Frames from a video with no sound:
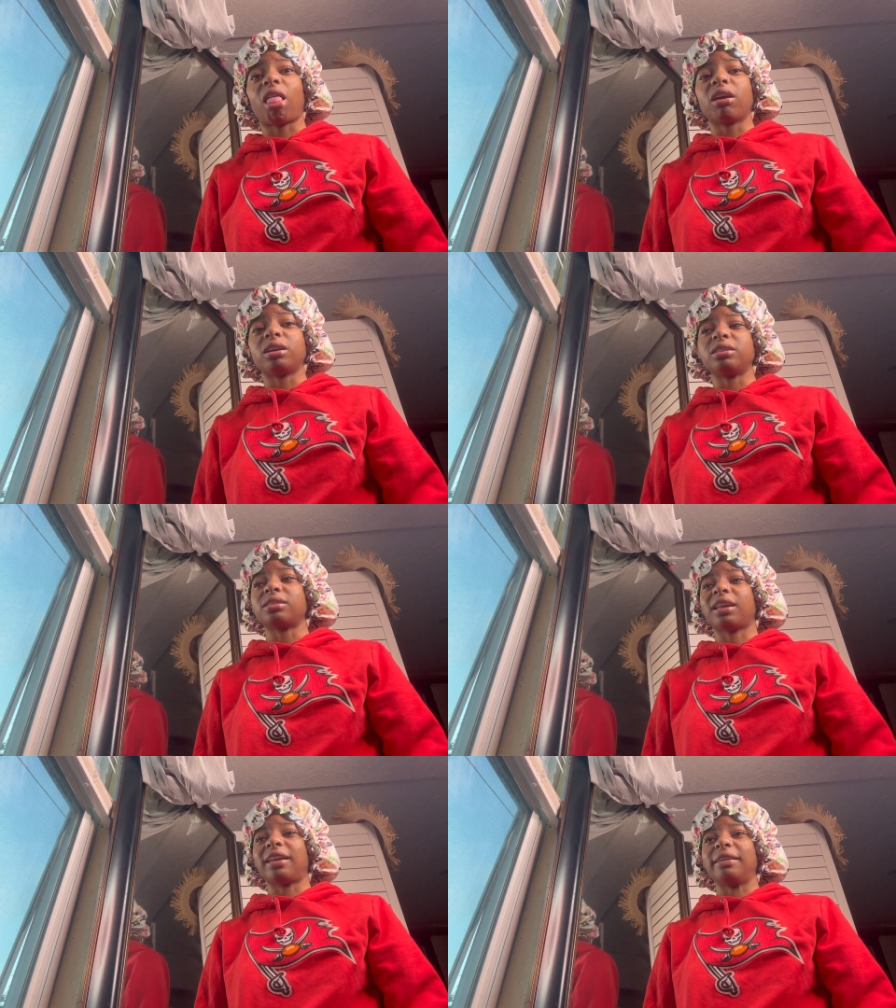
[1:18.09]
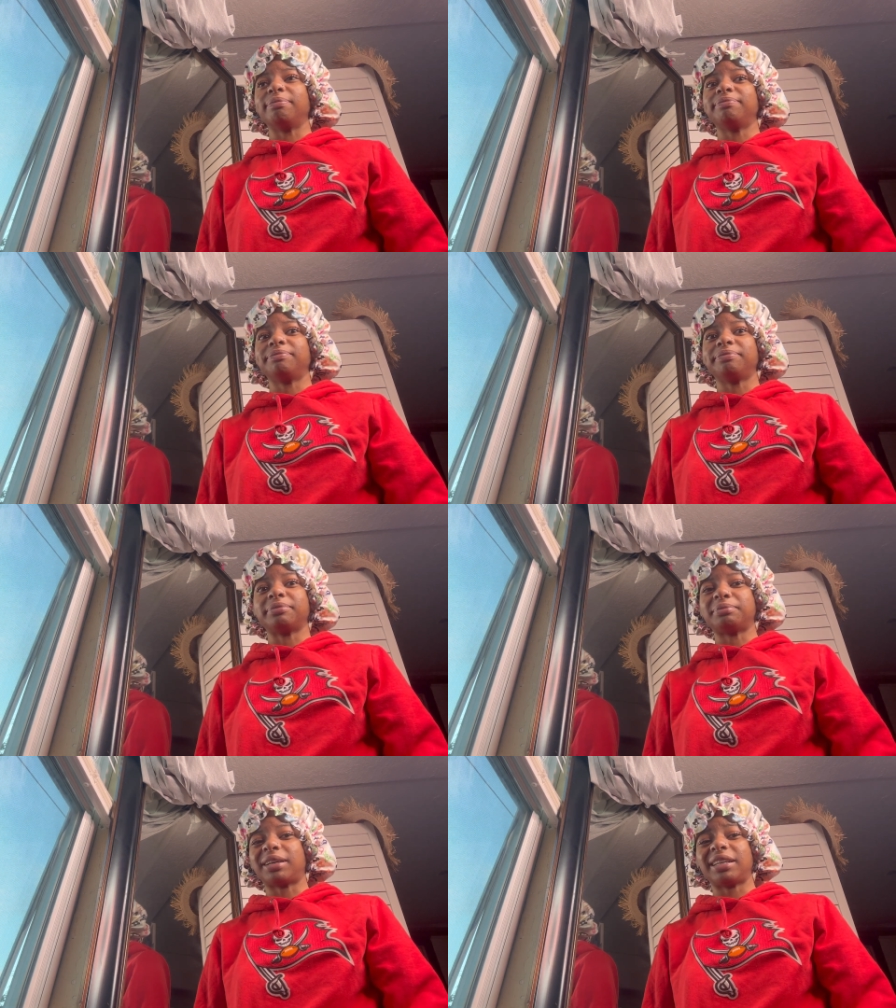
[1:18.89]
"Cause like,
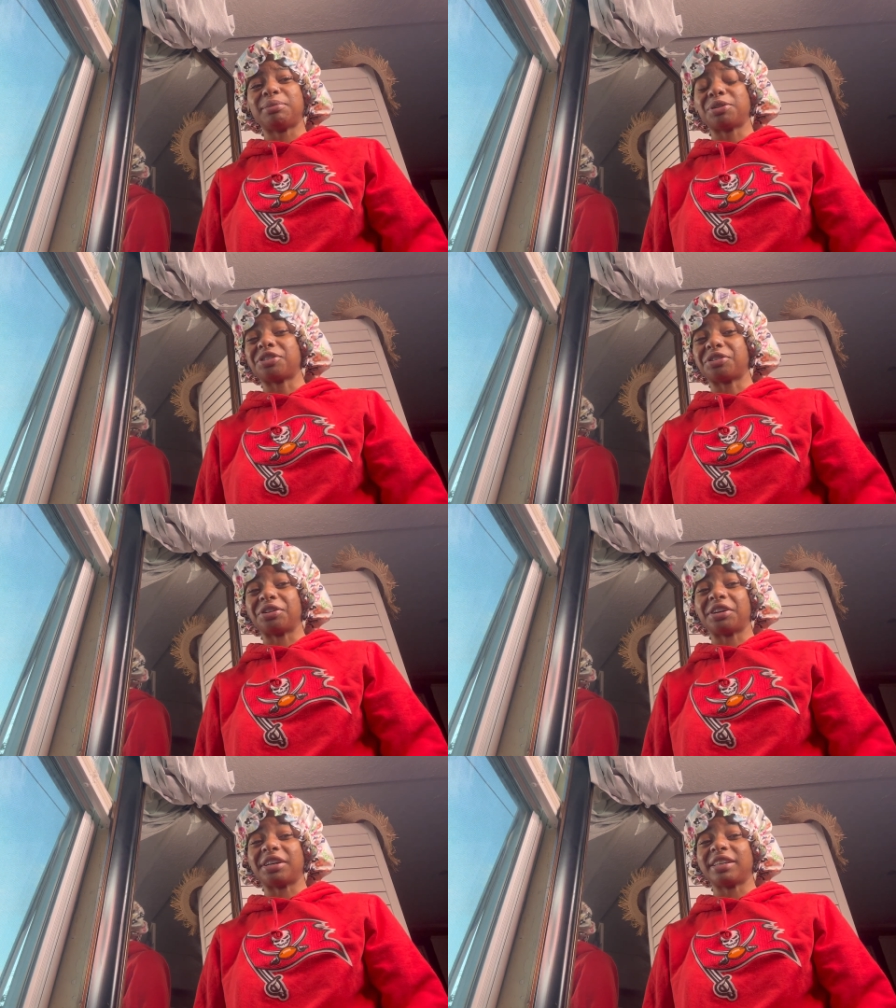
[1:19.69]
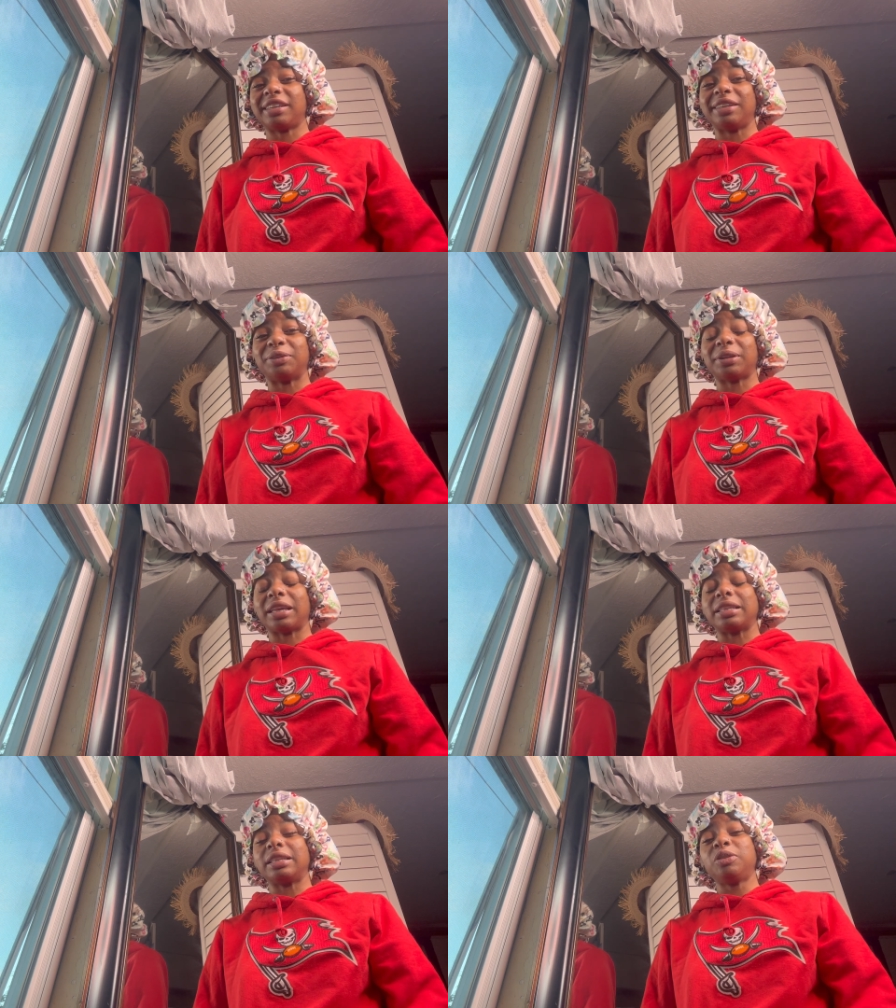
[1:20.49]
my neighbors are not cute.
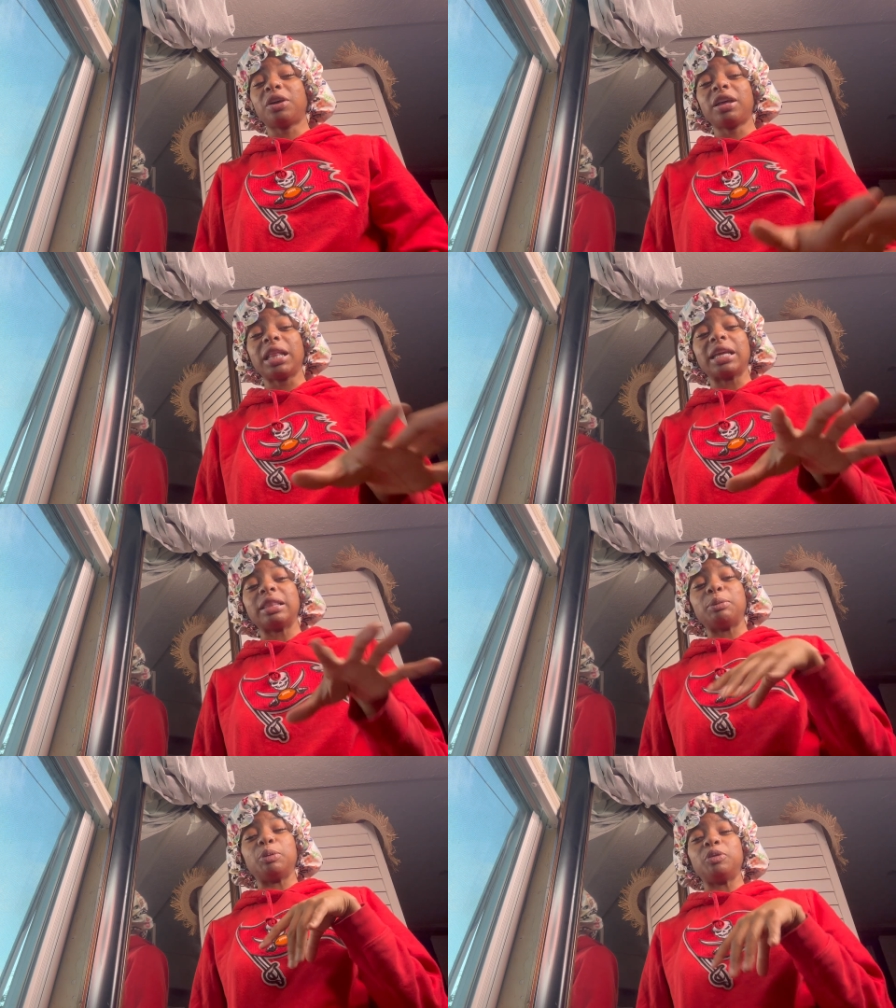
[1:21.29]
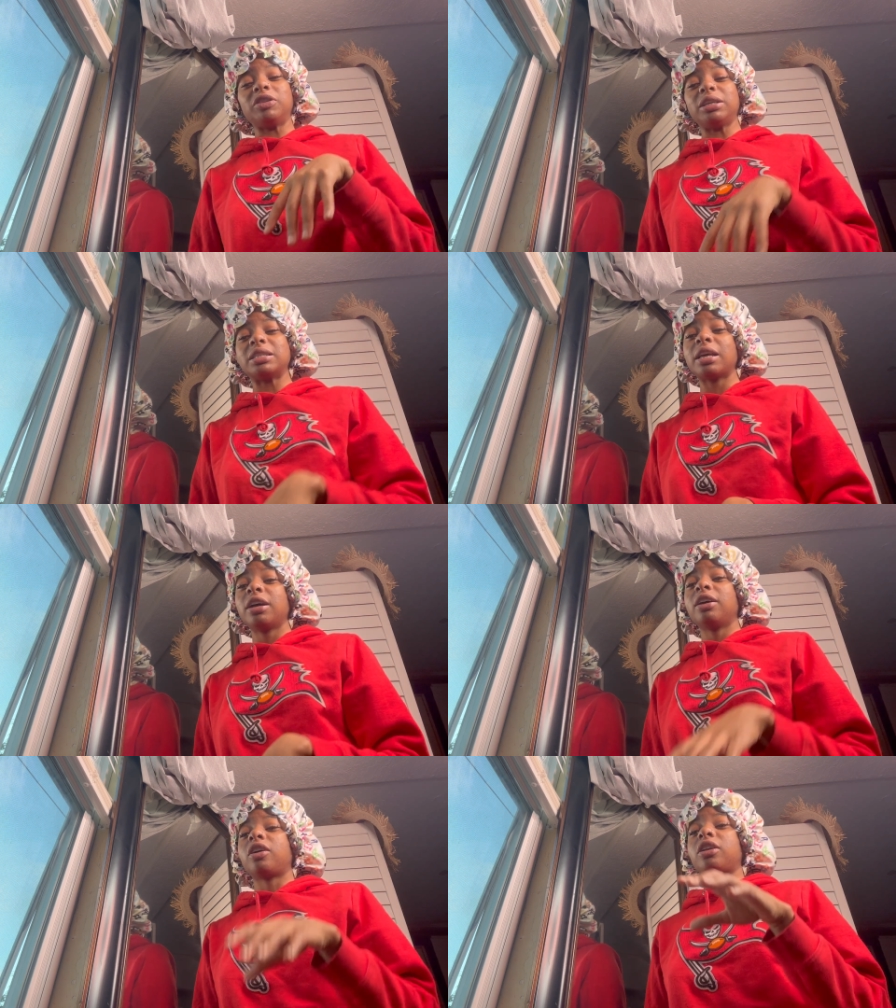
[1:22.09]
Like, you know how like in the movies
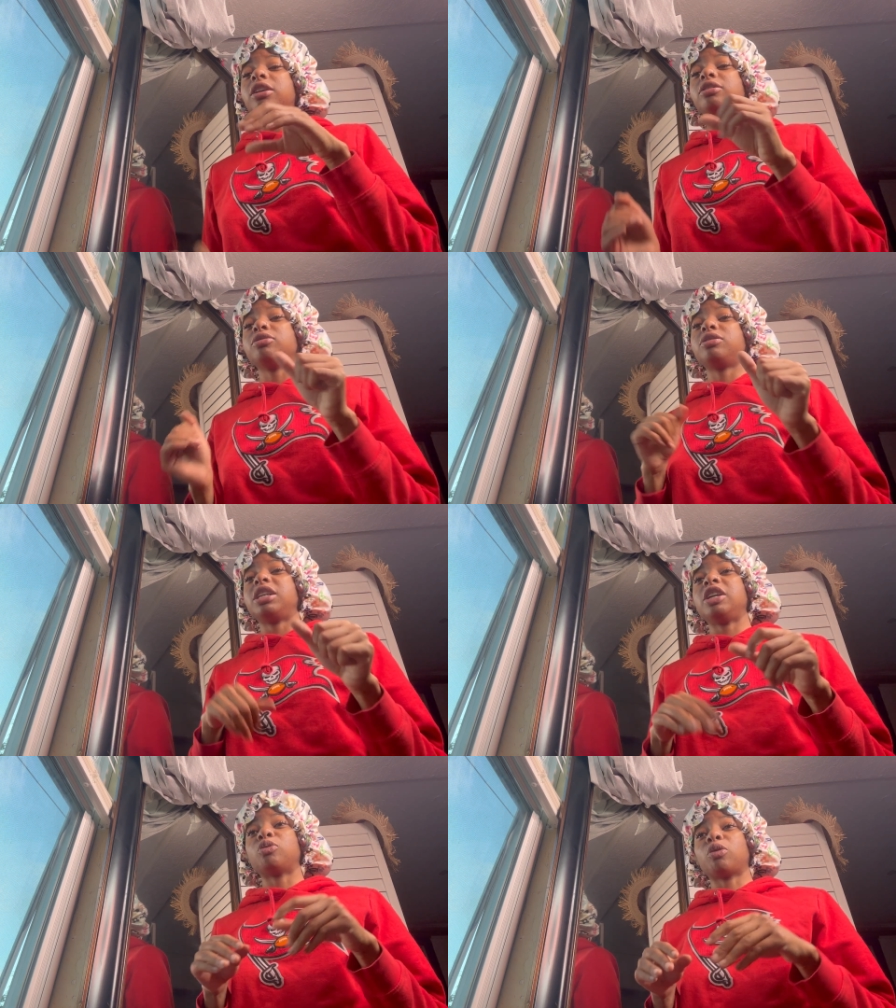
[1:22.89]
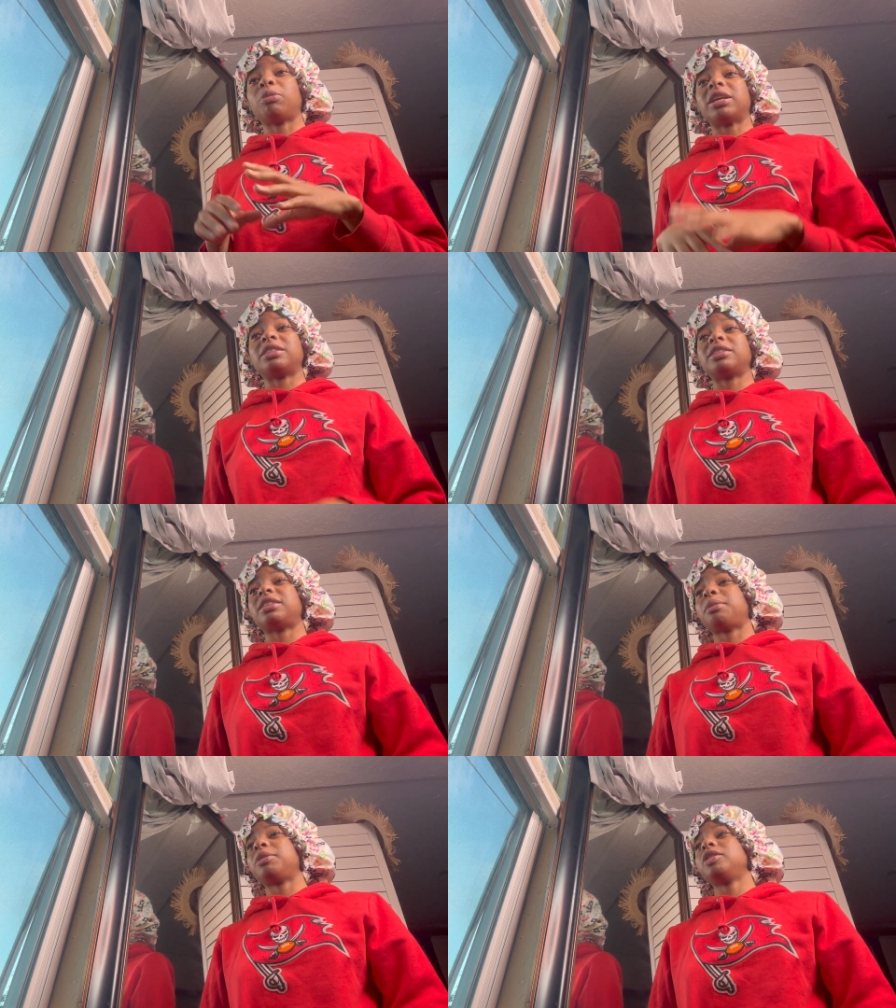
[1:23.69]
or like those teen romances,
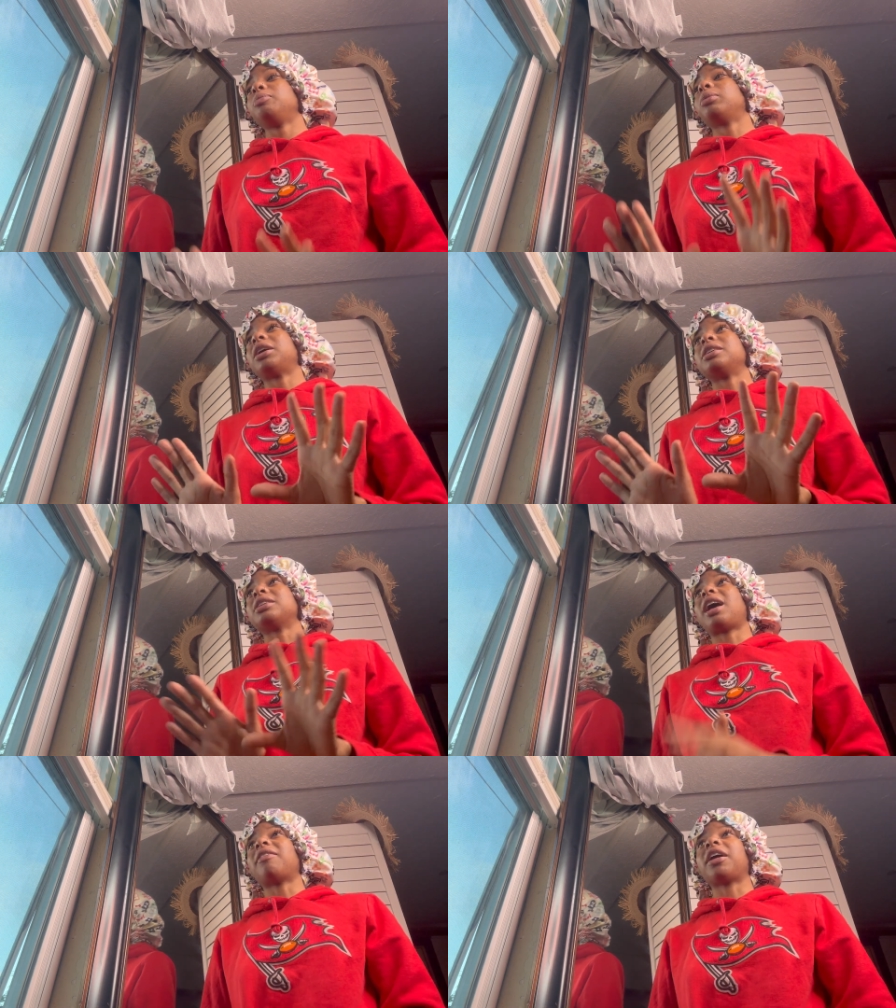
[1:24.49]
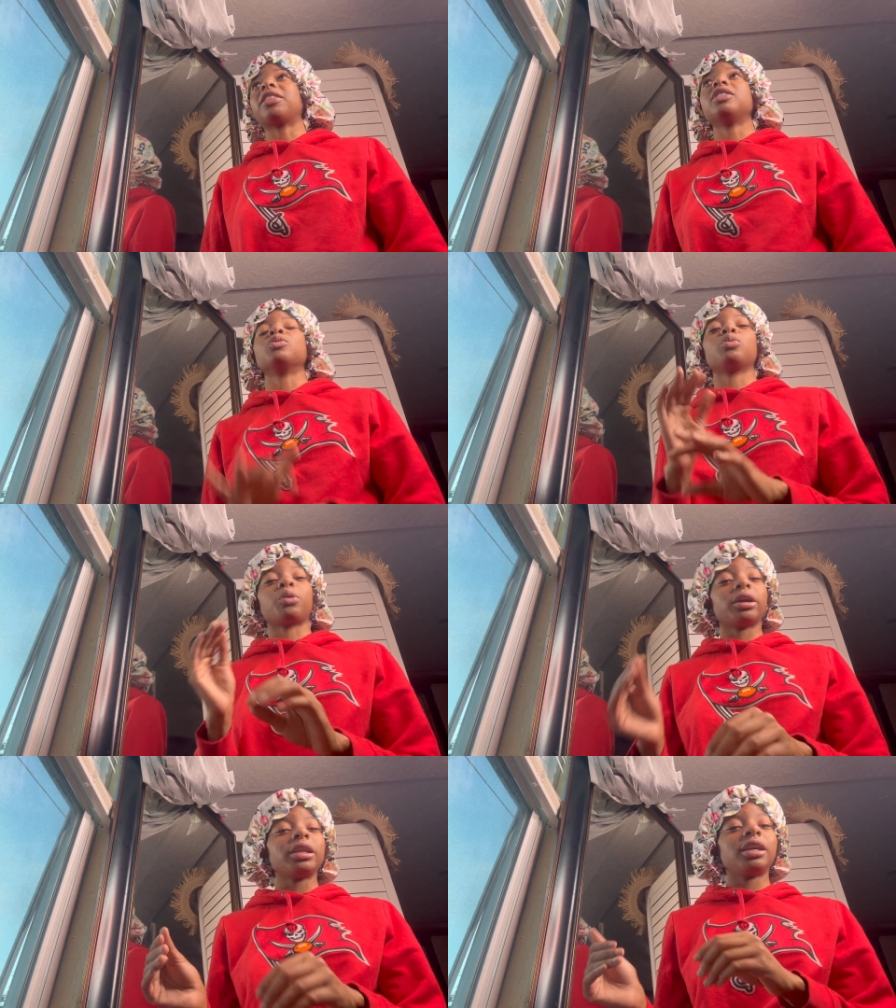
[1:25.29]
they would be blessed to have like this
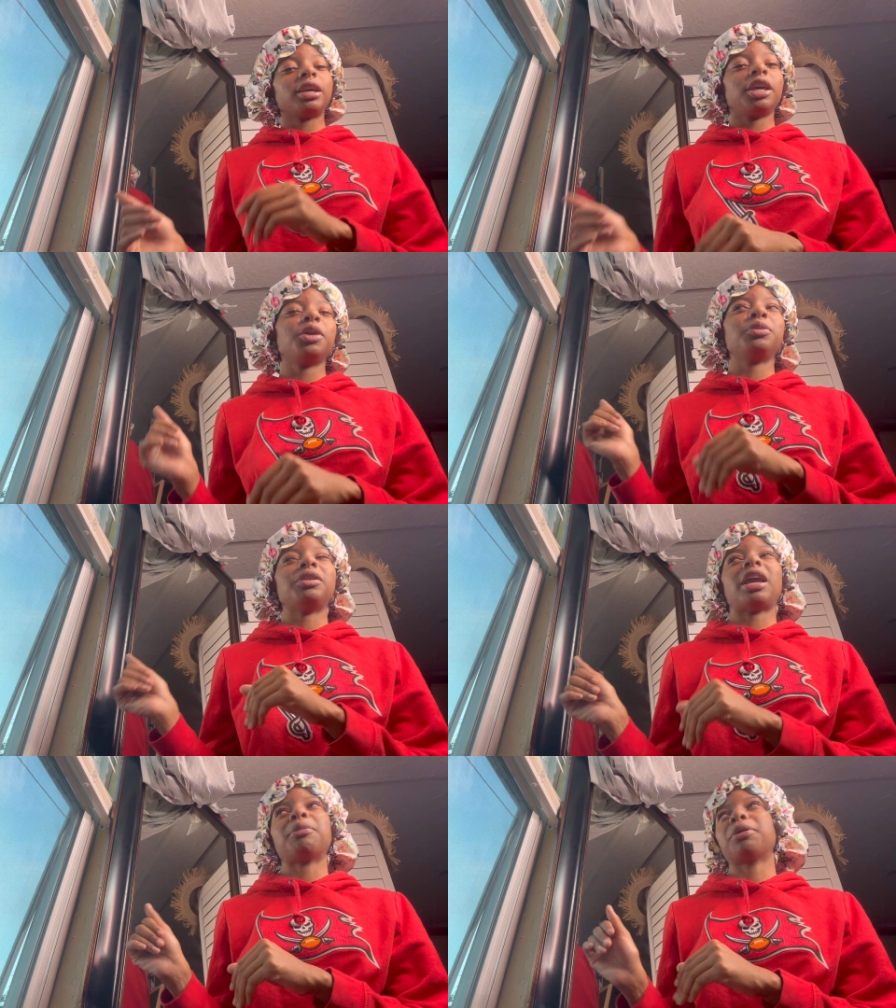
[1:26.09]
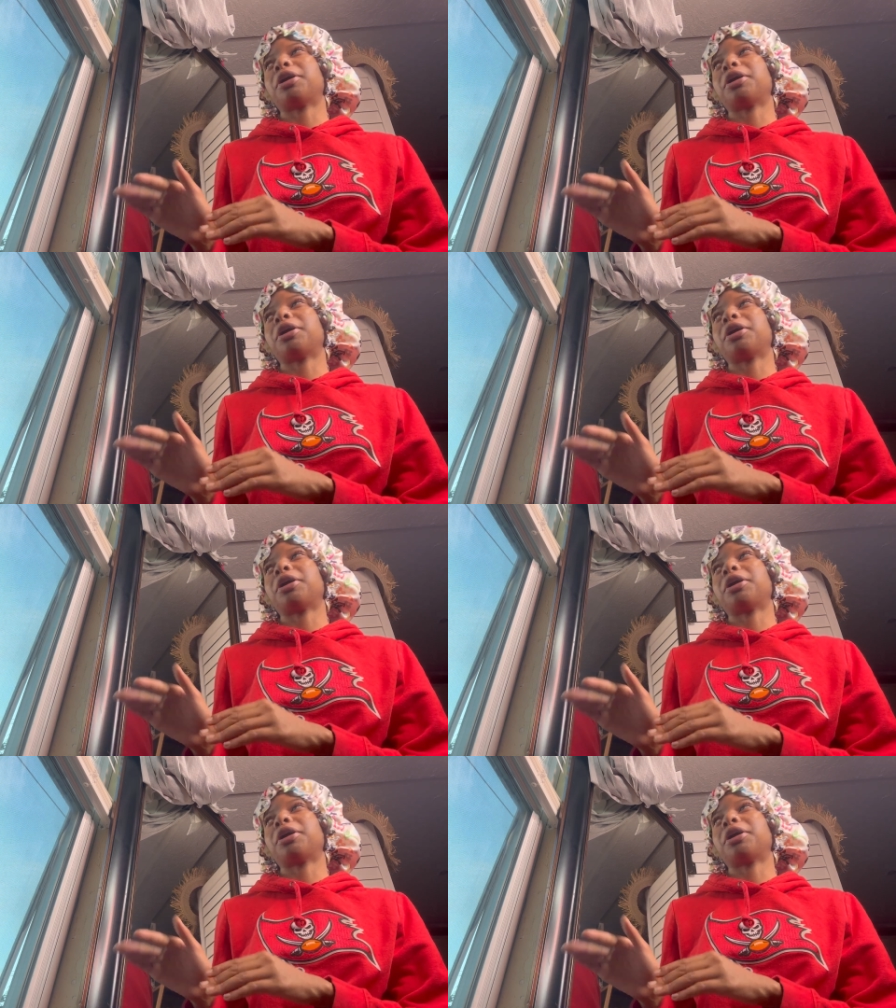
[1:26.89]
really cute neighbor